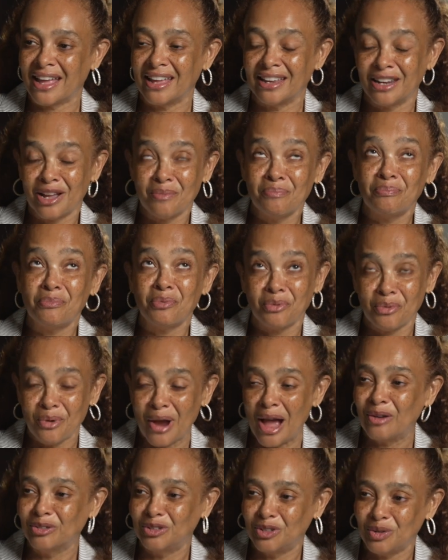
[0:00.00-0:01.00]
And I'm
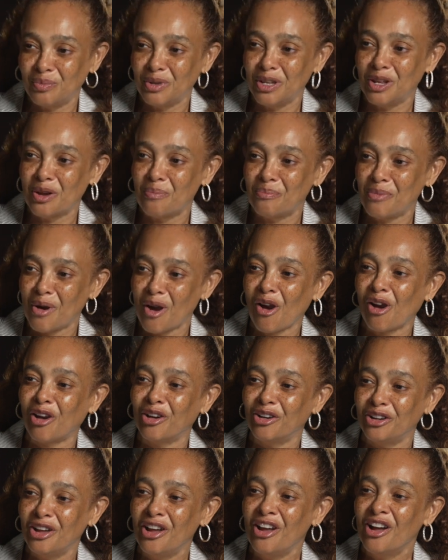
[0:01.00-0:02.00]
proud to be a
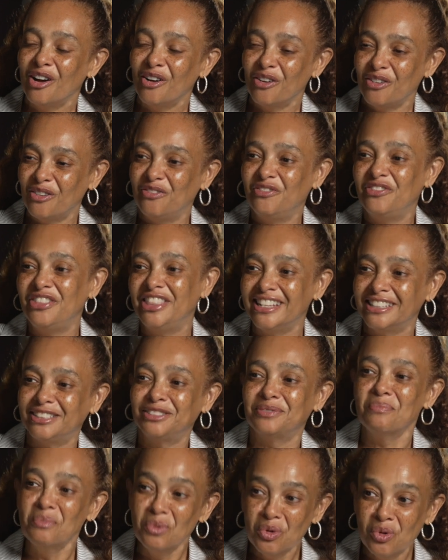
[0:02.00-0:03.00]
part of this
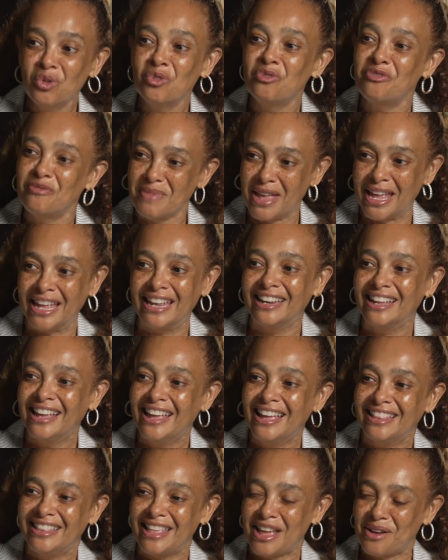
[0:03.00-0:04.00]
movement
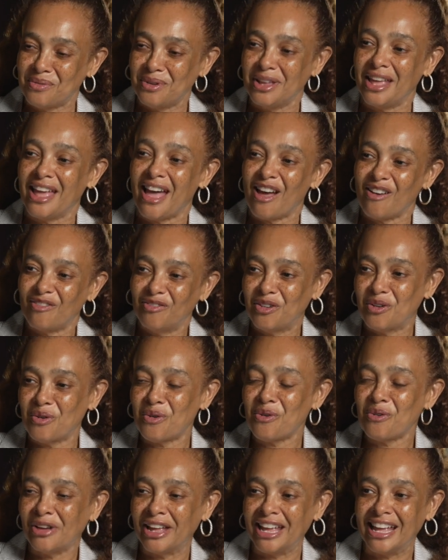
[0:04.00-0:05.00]
that we have
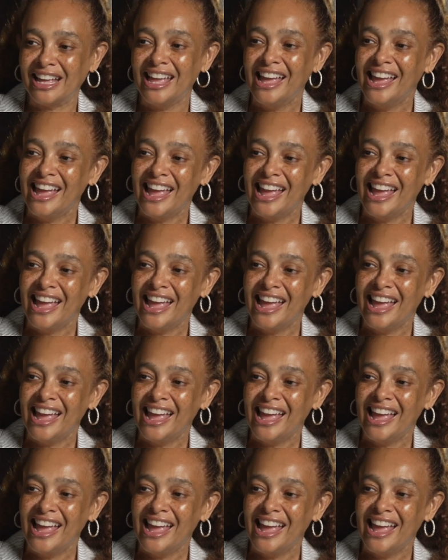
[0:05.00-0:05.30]
going.